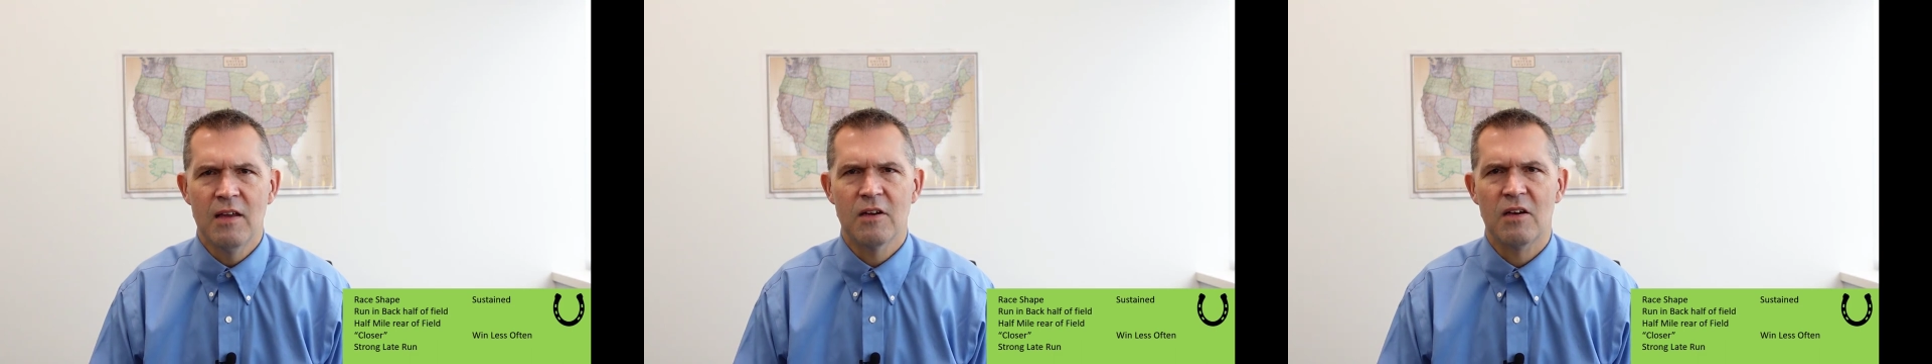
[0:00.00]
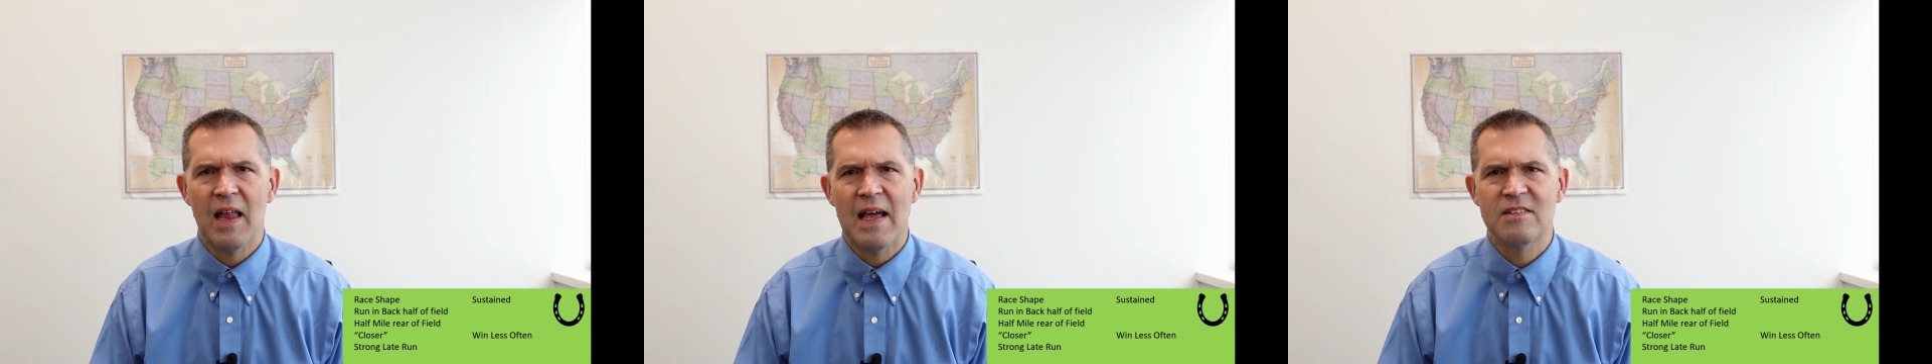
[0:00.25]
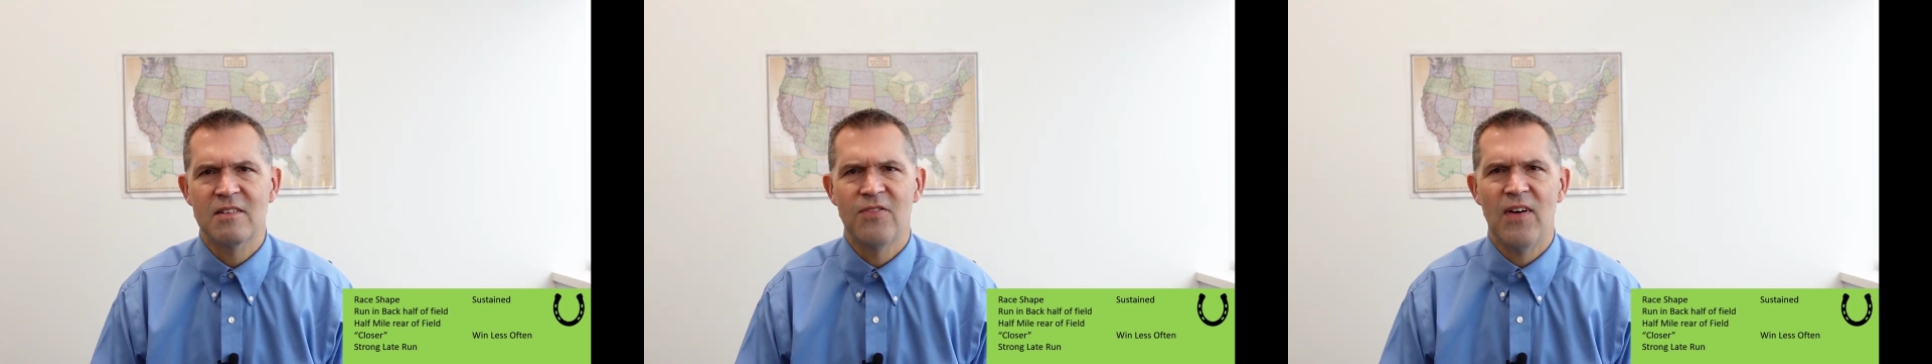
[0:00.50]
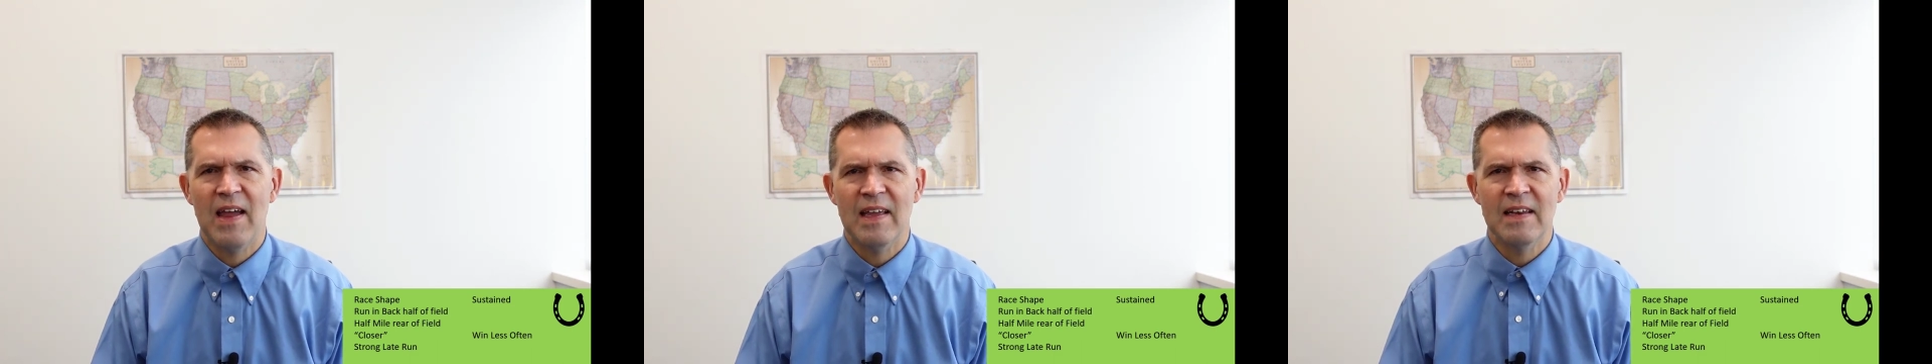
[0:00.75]
you're
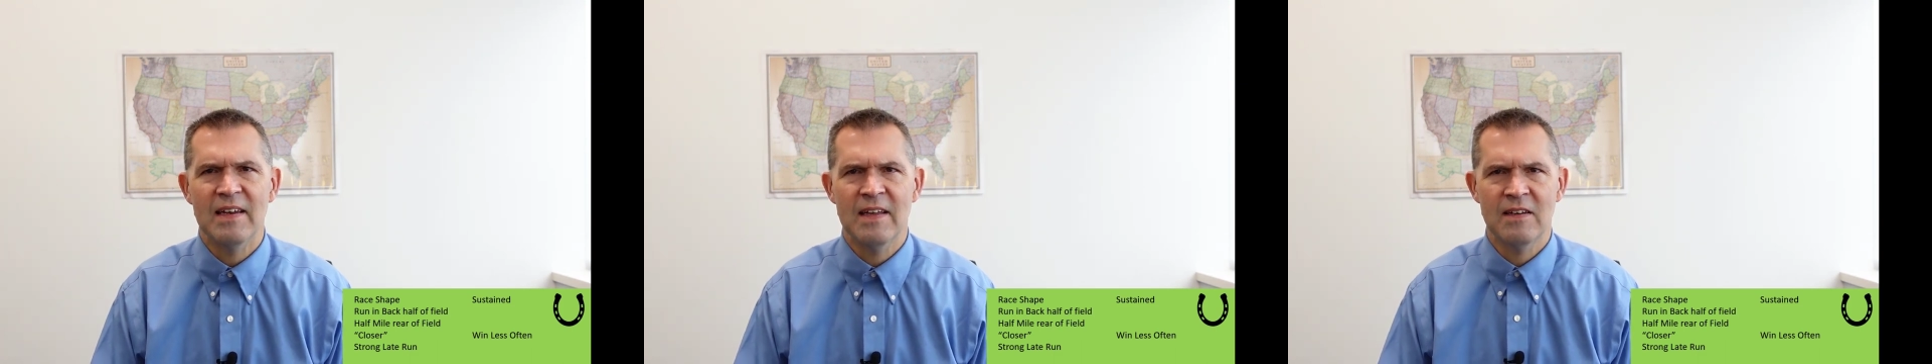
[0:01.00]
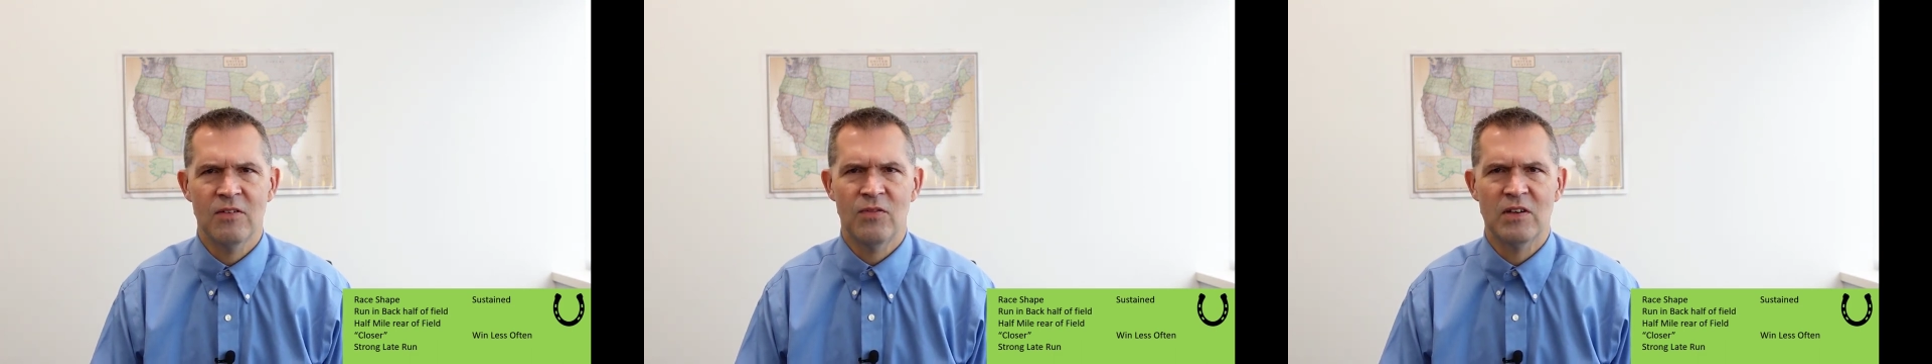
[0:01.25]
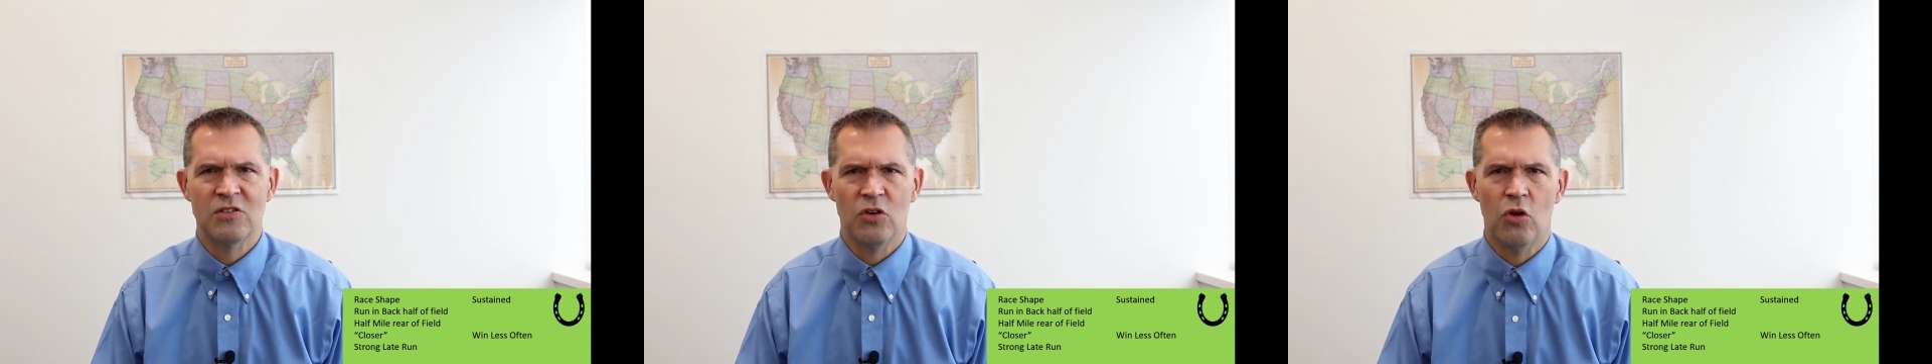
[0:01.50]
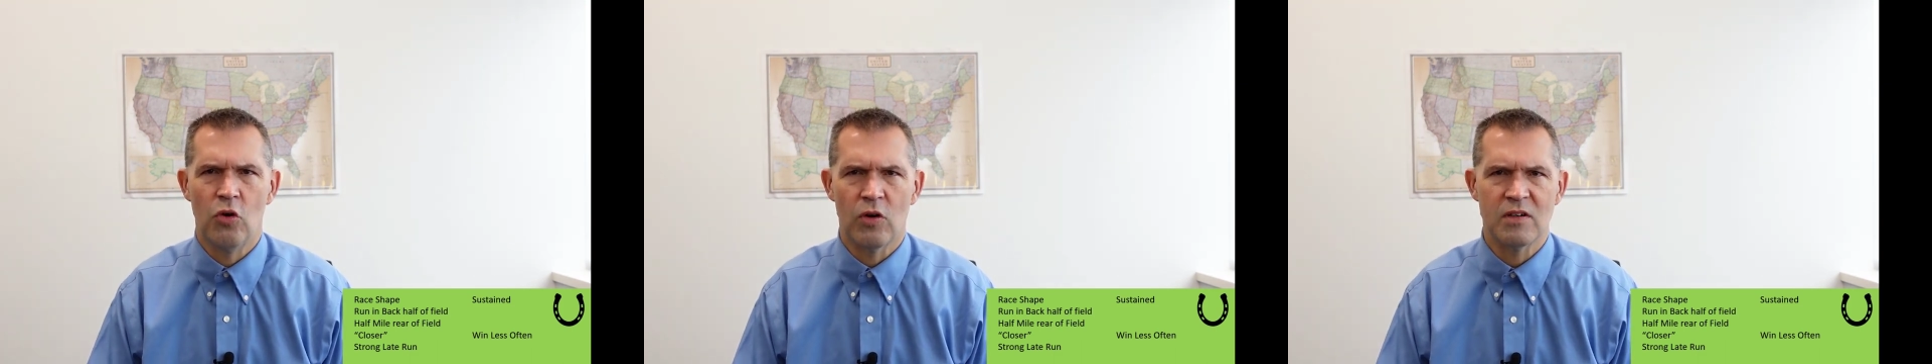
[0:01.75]
classifying an
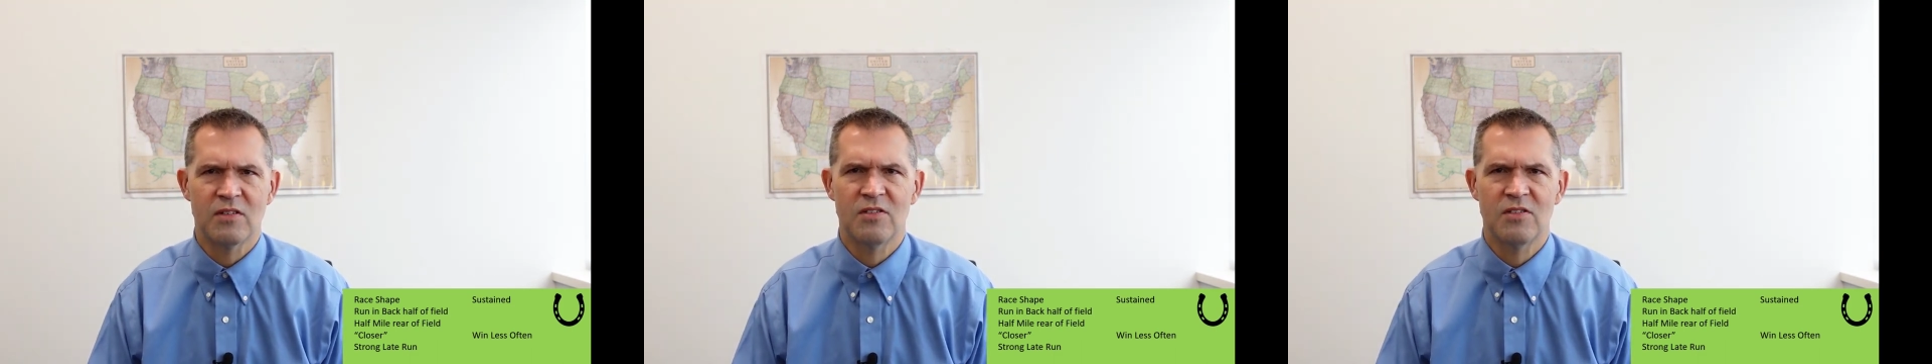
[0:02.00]
individual horse.